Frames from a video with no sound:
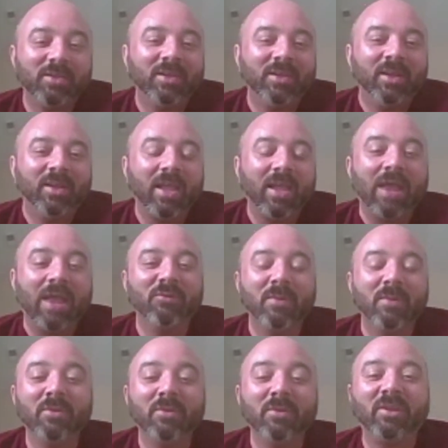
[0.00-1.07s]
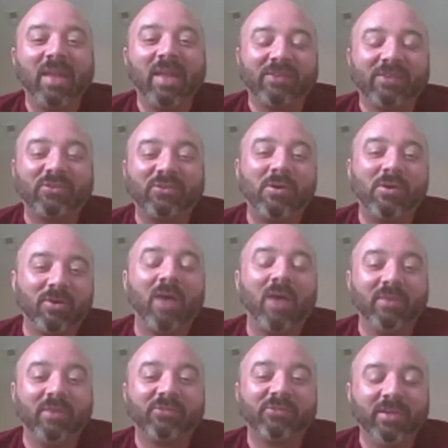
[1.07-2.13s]
Yeah. And I remember the last song,
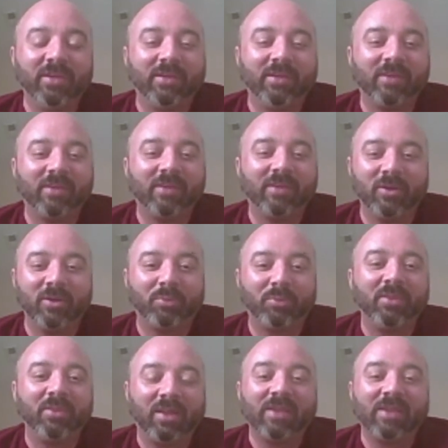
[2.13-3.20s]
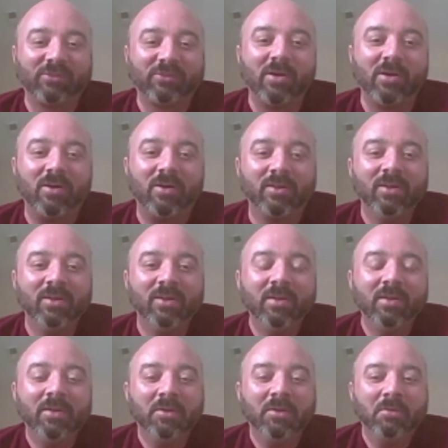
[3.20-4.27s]
obviously, because they were going to play the last song.
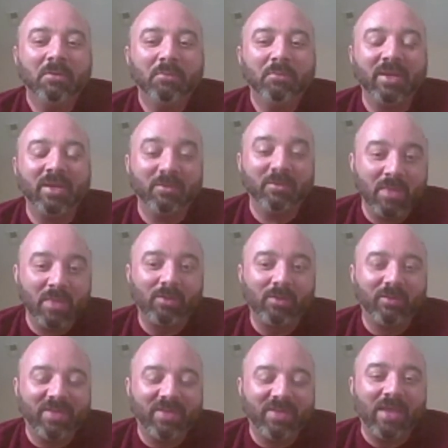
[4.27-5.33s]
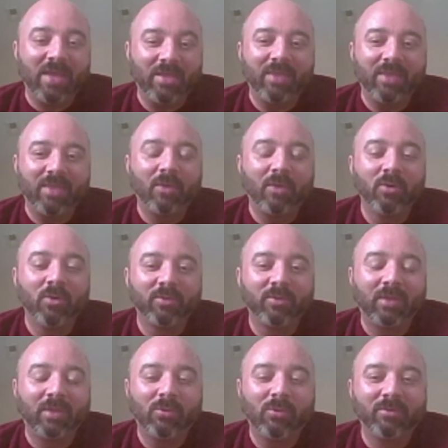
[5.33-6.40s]
But in the middle of that, yeah, there were
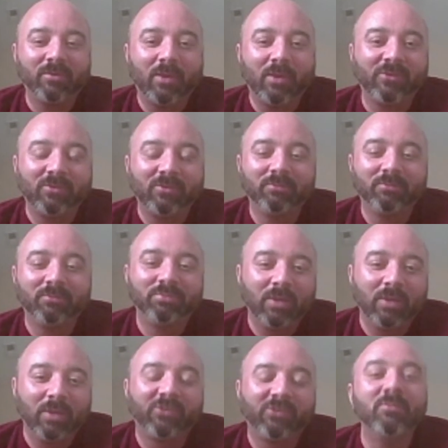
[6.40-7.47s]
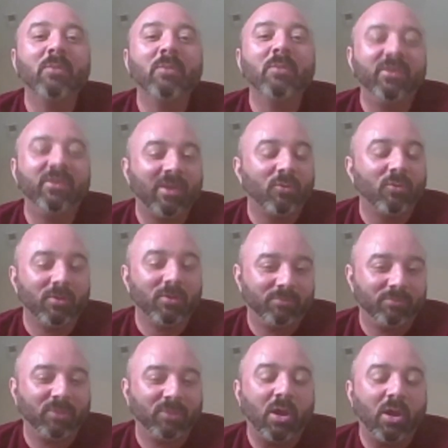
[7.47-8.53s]
some memories that were
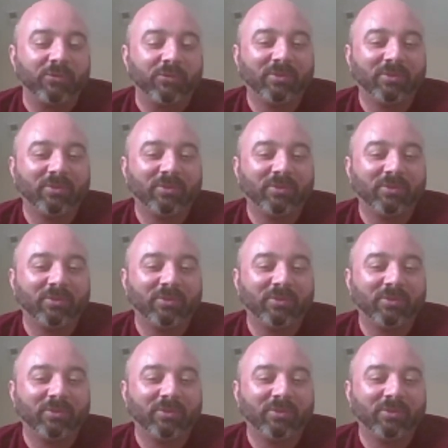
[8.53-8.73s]
lost.